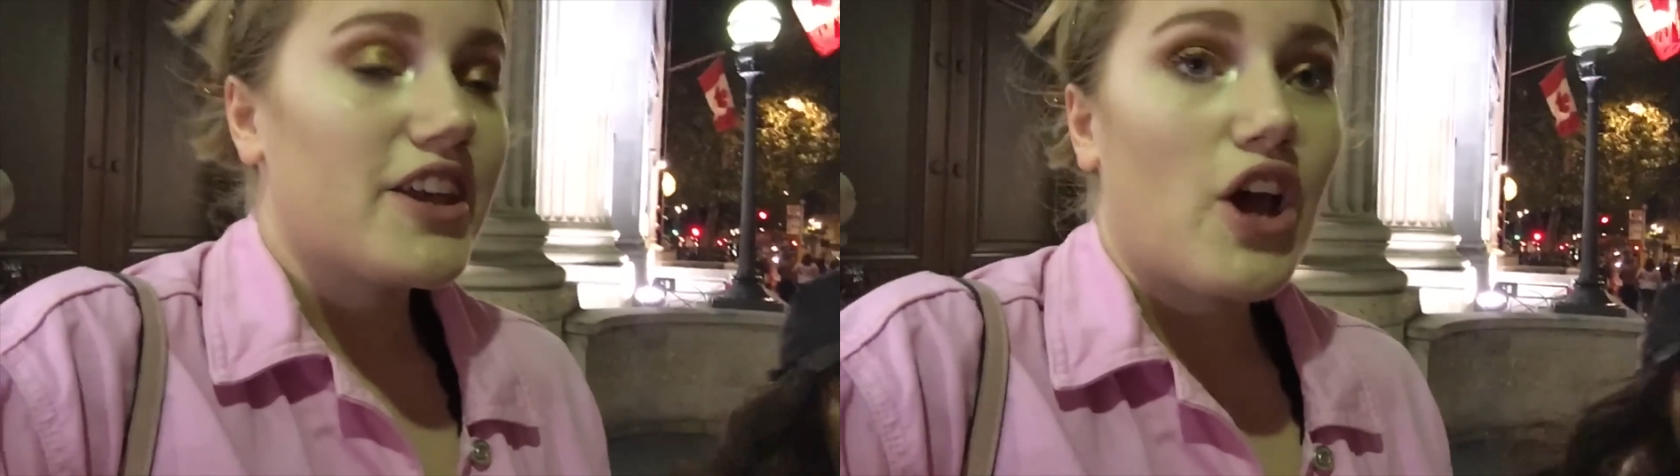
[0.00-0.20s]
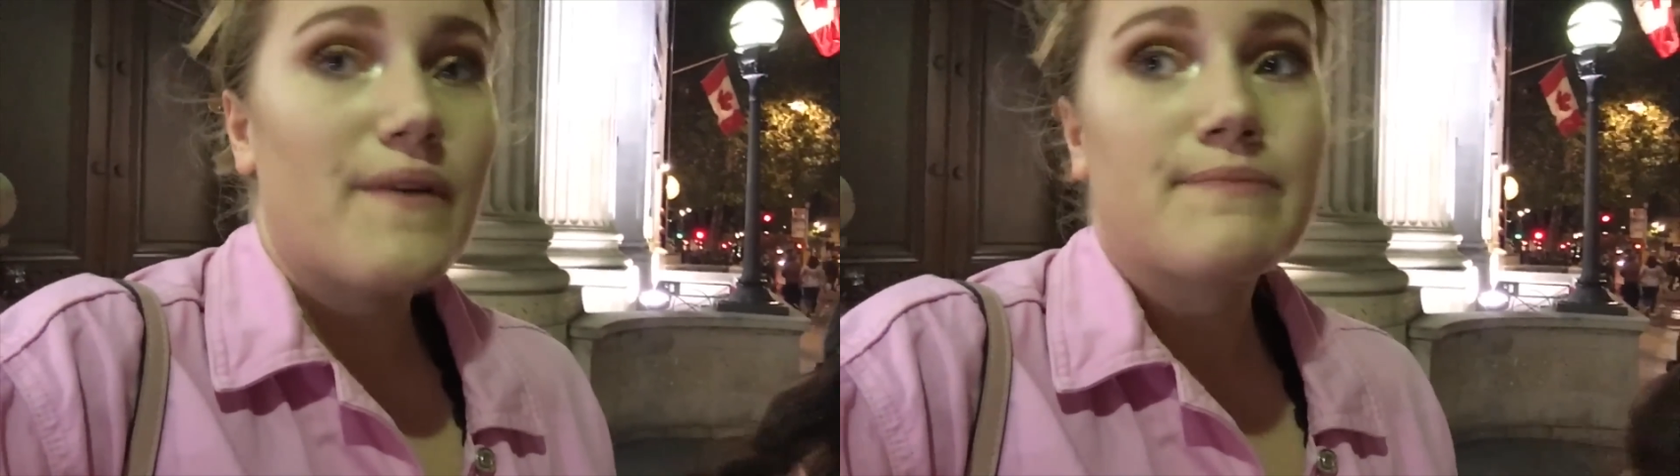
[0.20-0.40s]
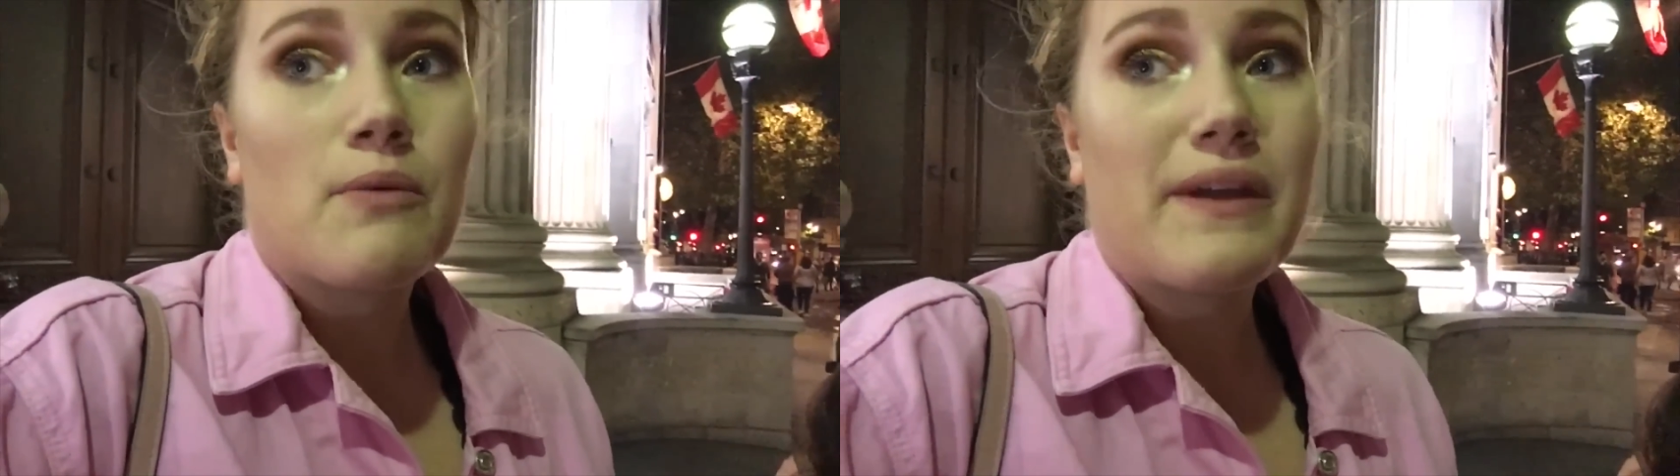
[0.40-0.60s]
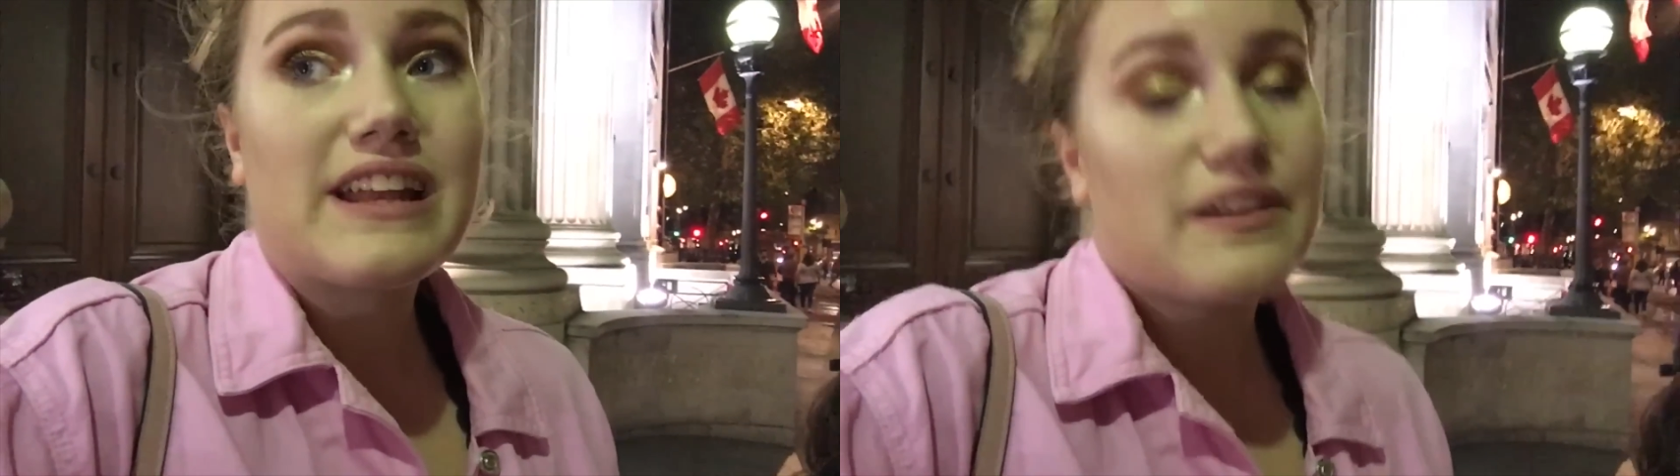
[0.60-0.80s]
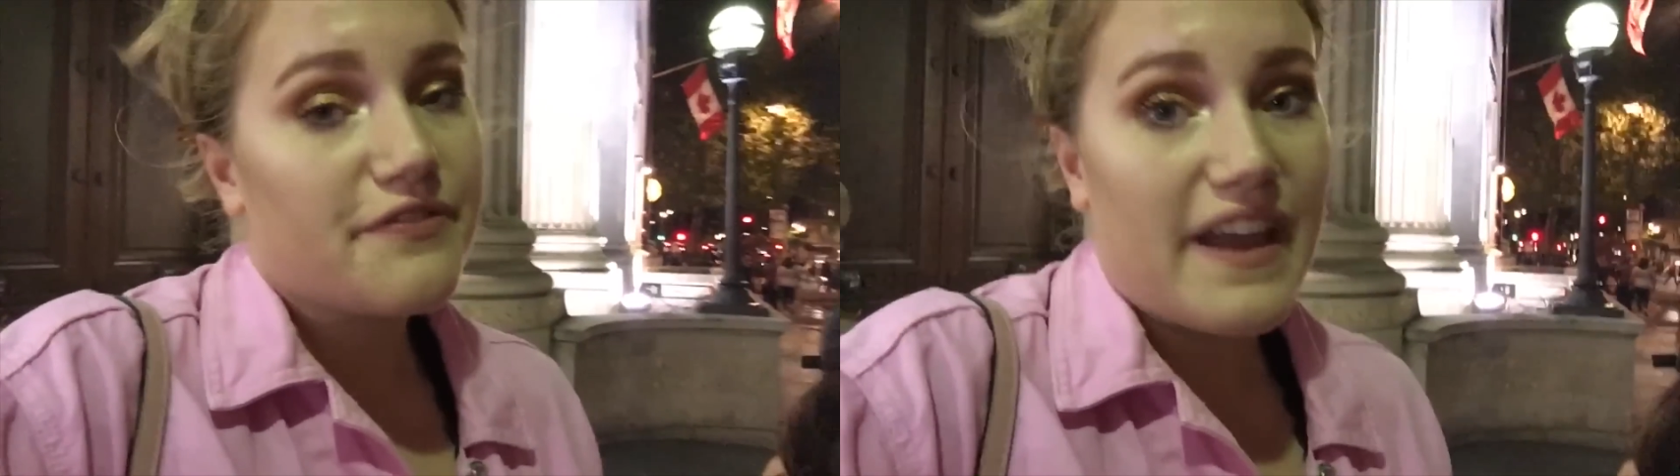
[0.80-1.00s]
you know, it's my
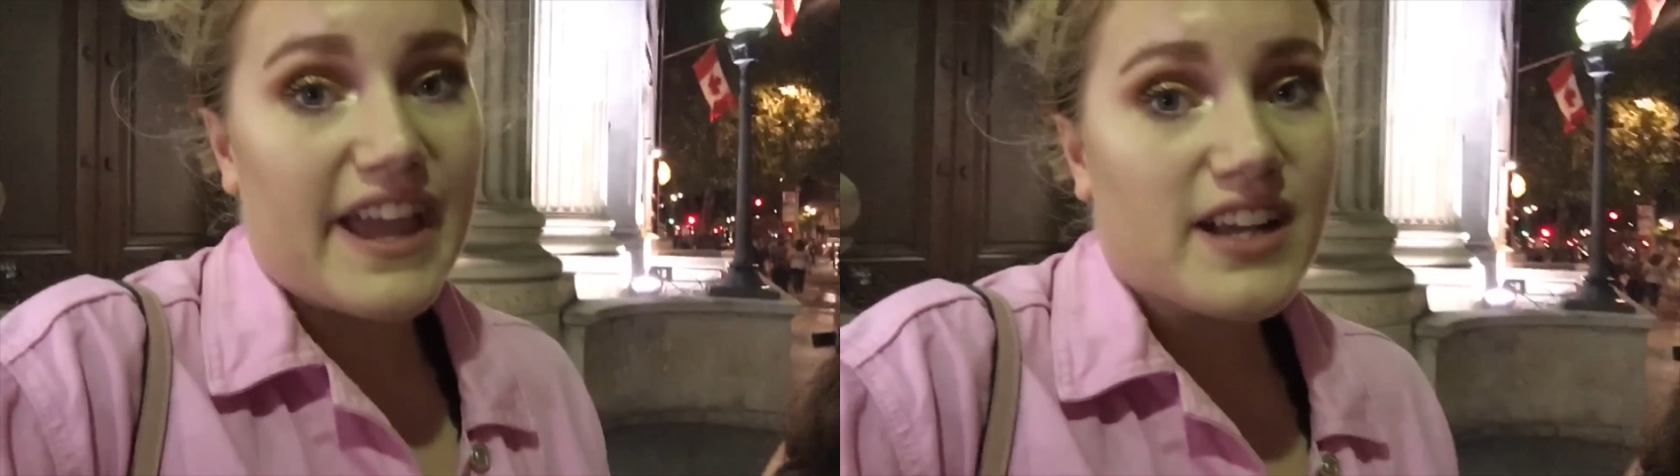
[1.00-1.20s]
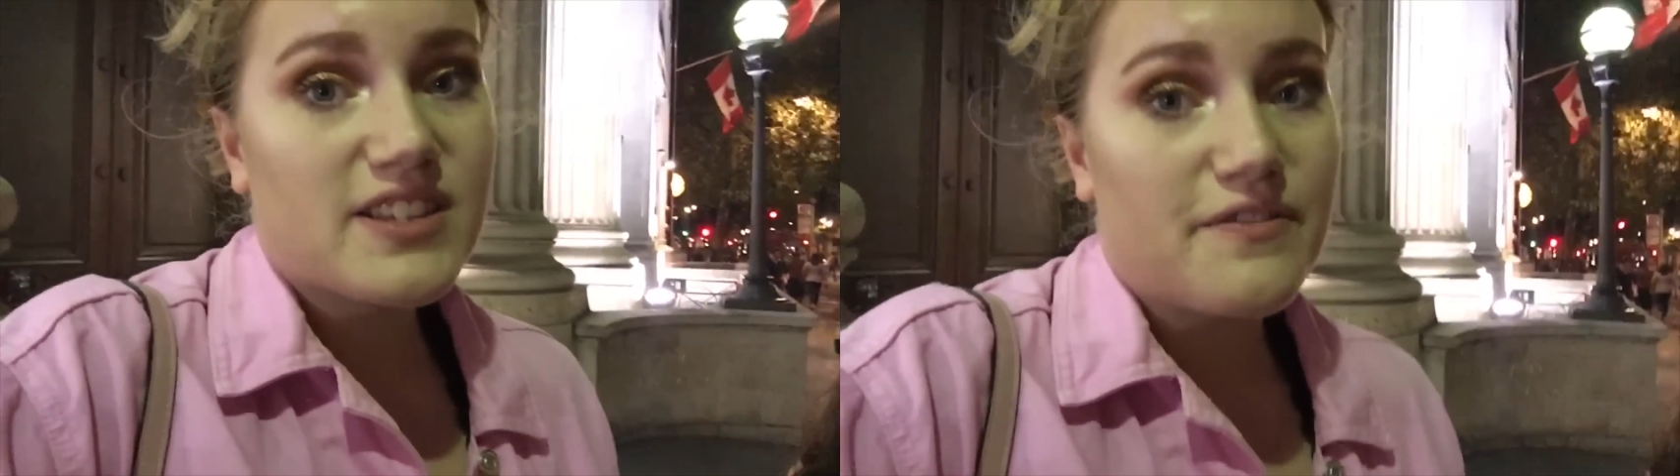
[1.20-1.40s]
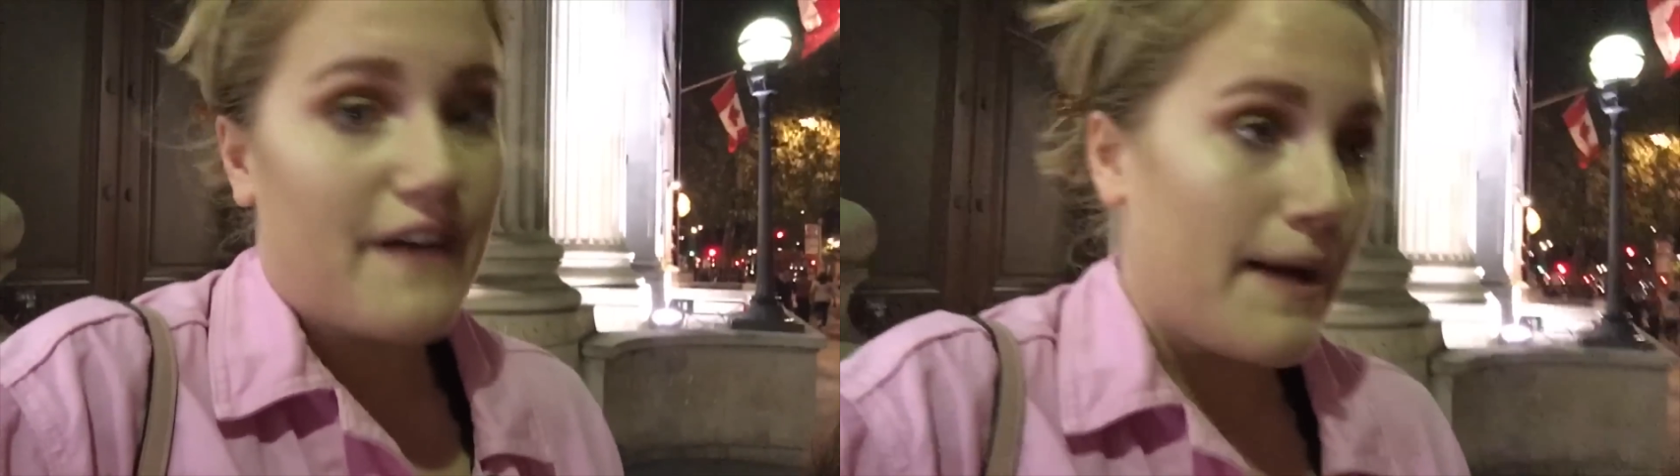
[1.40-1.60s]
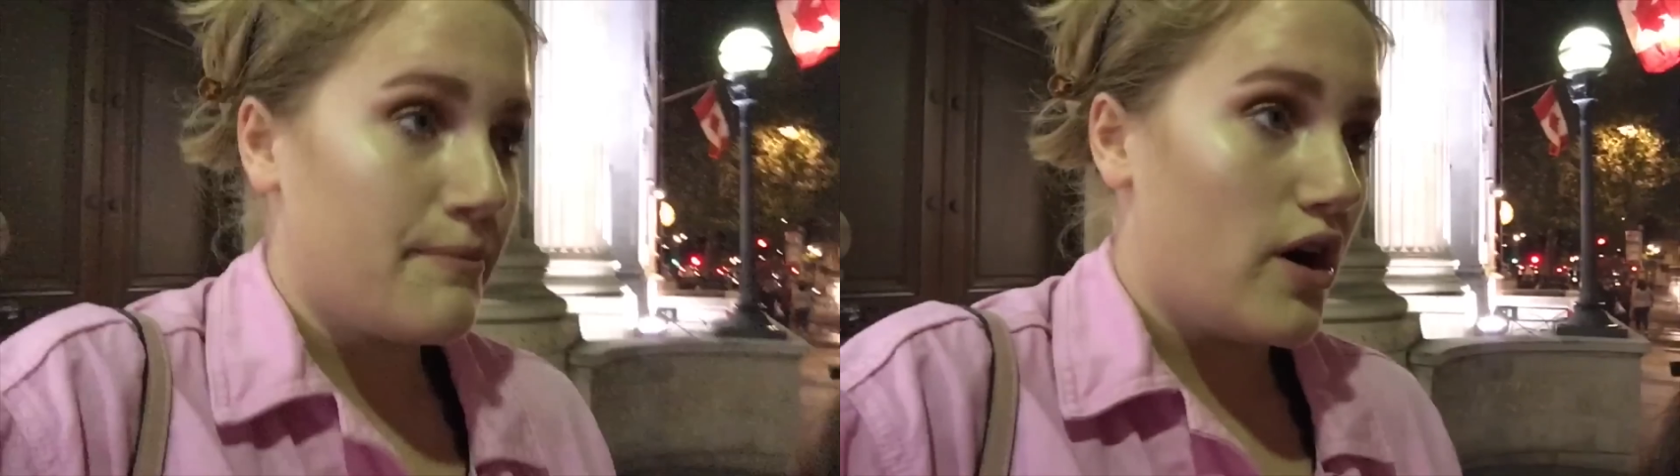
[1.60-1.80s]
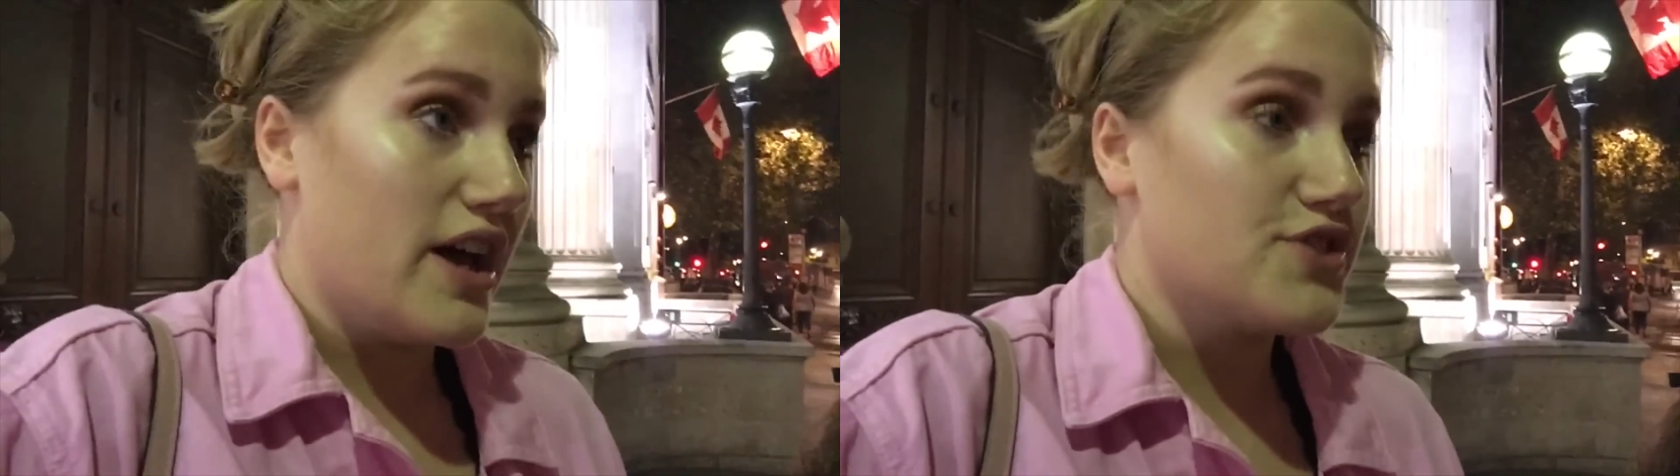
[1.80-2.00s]
weekly fix of
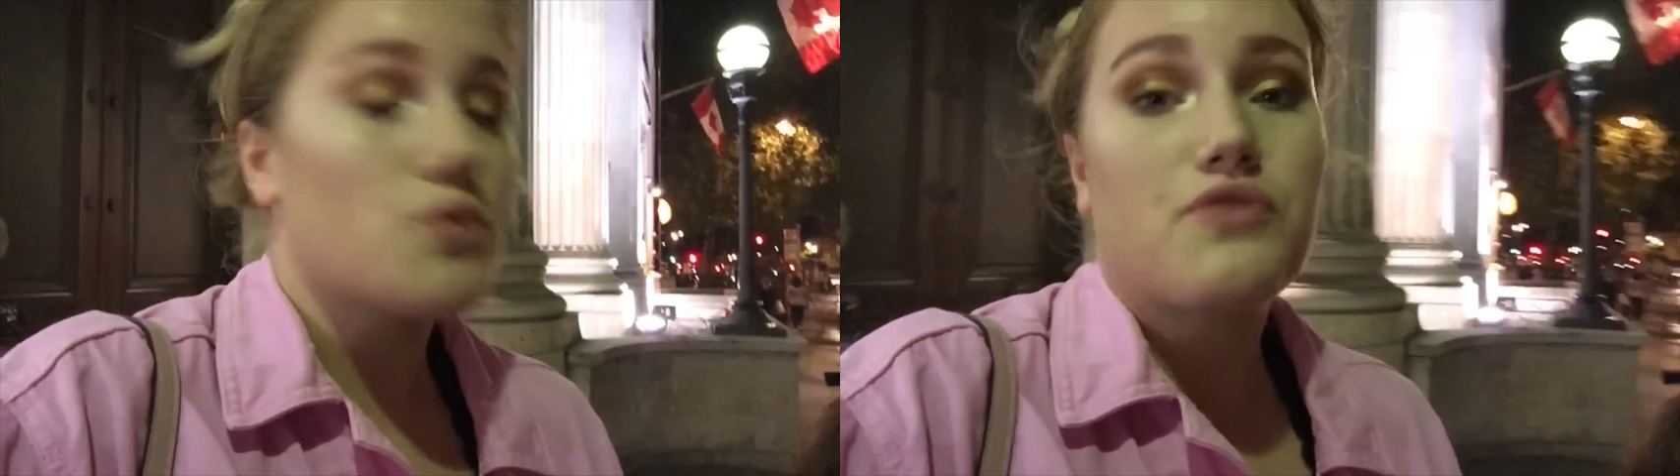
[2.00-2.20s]
vampires.